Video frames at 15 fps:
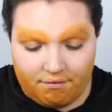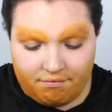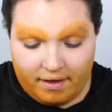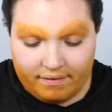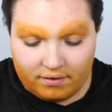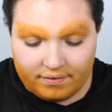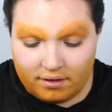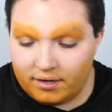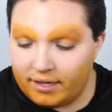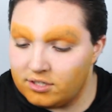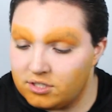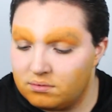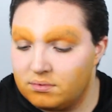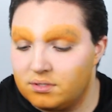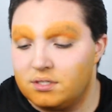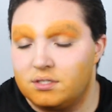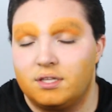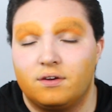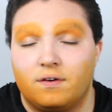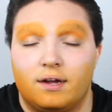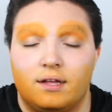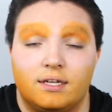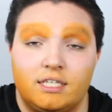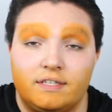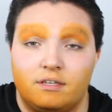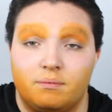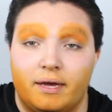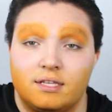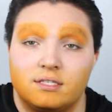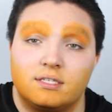favorite foundation, which is the Carlin TV
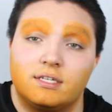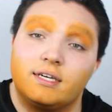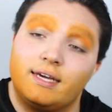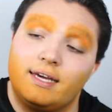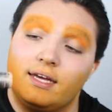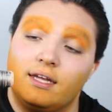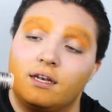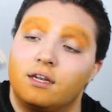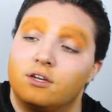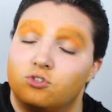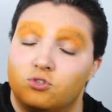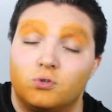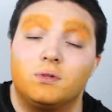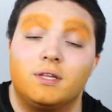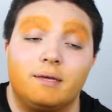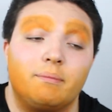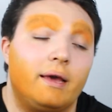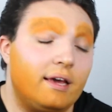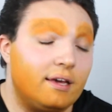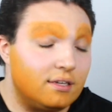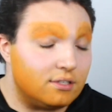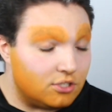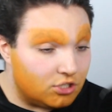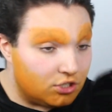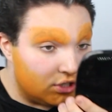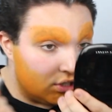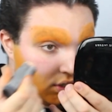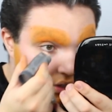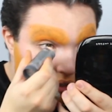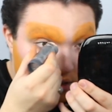Paint Stick in Truly Beige.
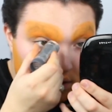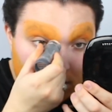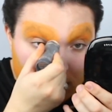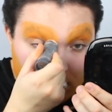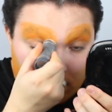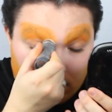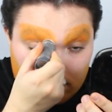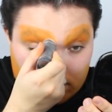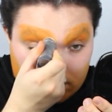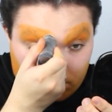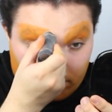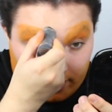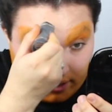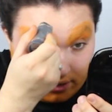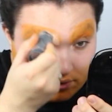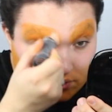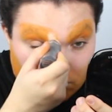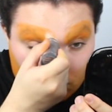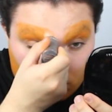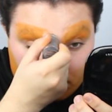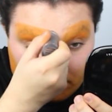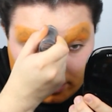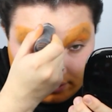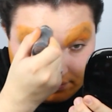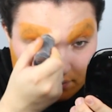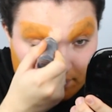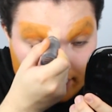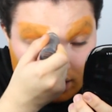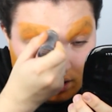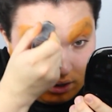This is what I use normally for
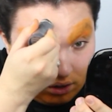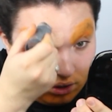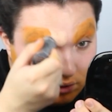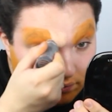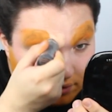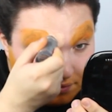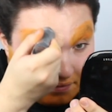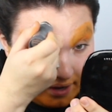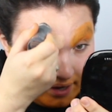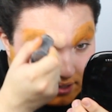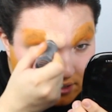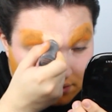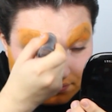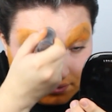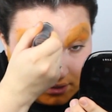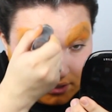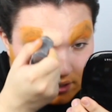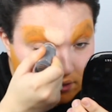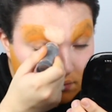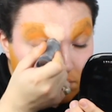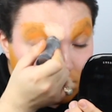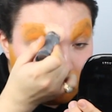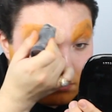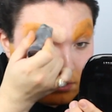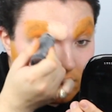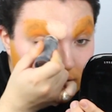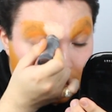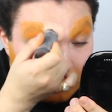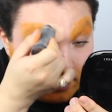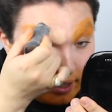my all over face for
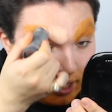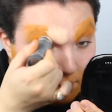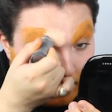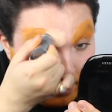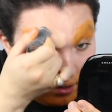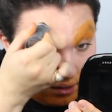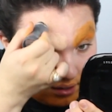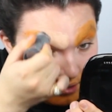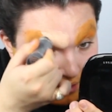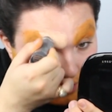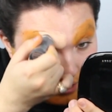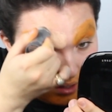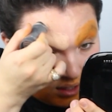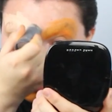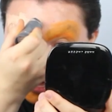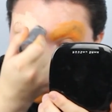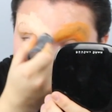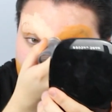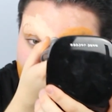literally all my looks. And